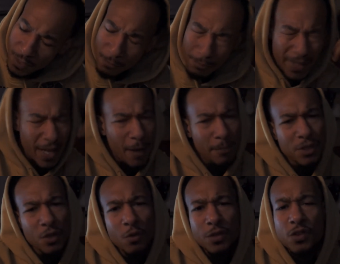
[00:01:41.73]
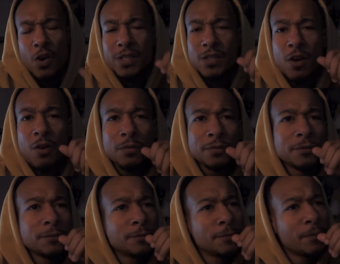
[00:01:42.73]
But the episode starts off.
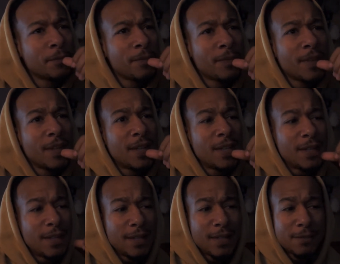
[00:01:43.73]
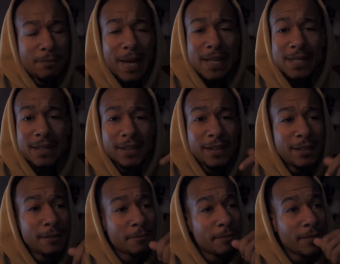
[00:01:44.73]
It is
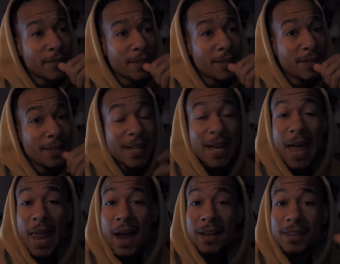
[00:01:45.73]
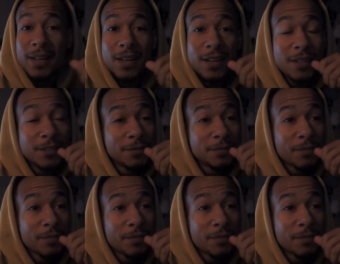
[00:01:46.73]
basically they got out of there.